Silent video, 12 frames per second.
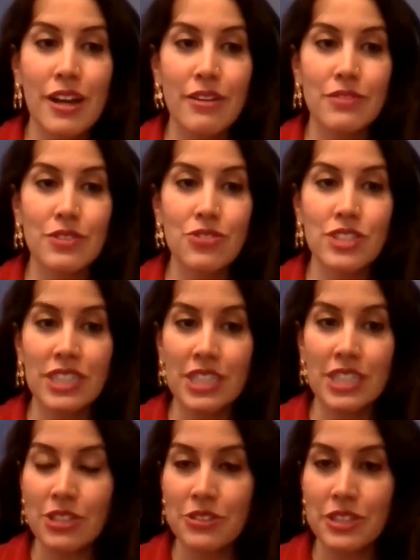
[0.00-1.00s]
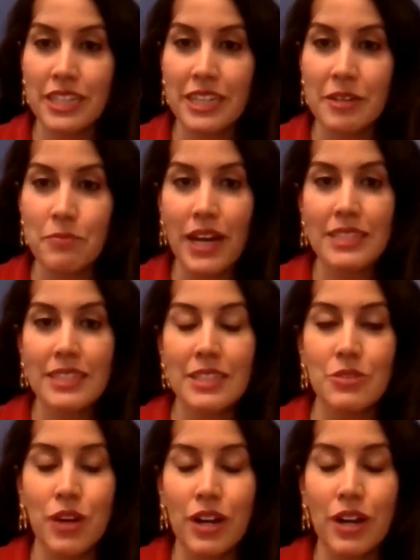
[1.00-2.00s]
of Strategic Learning and Impact
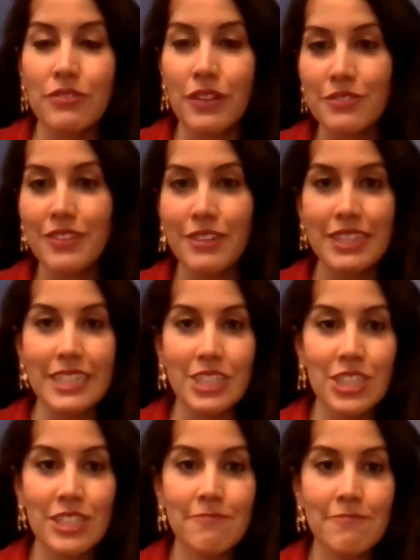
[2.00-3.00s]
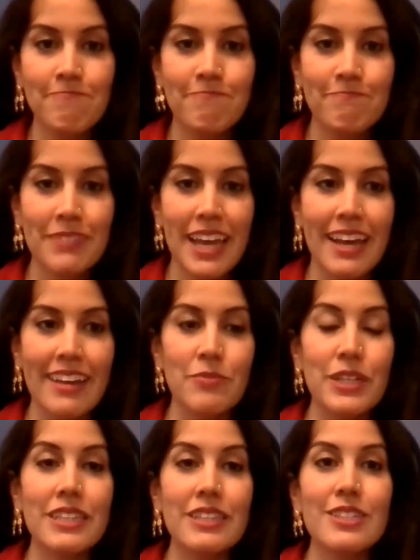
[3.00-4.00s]
at the Rockefeller Foundation. I've
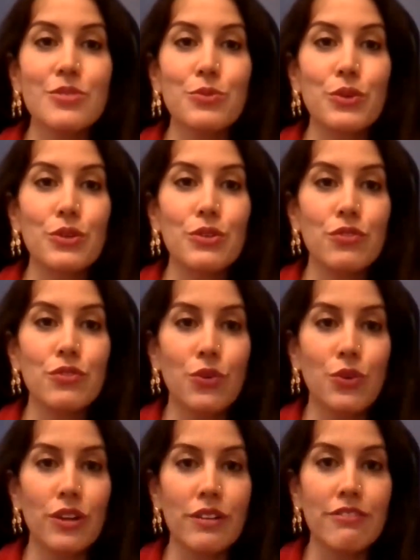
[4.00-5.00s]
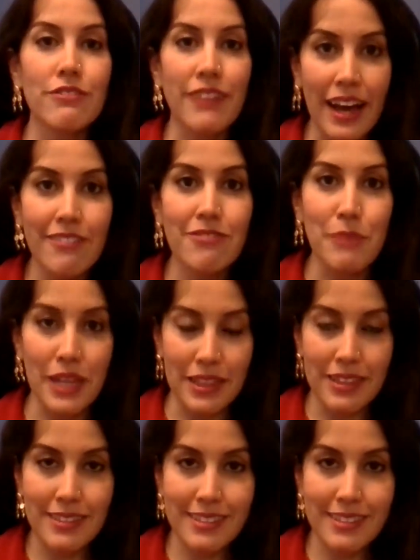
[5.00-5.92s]
been in this role for 5 months.